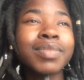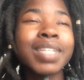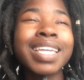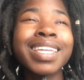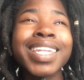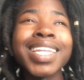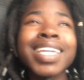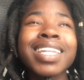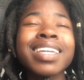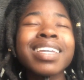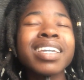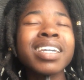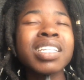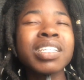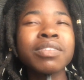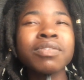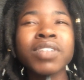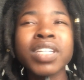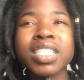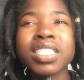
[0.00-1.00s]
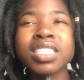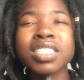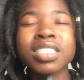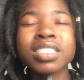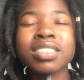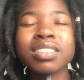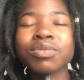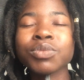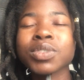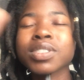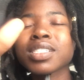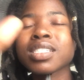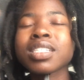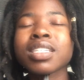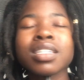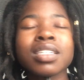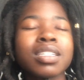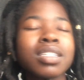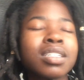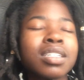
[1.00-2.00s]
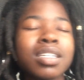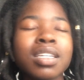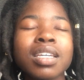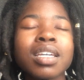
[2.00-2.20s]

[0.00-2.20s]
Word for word: And then the elevation once again.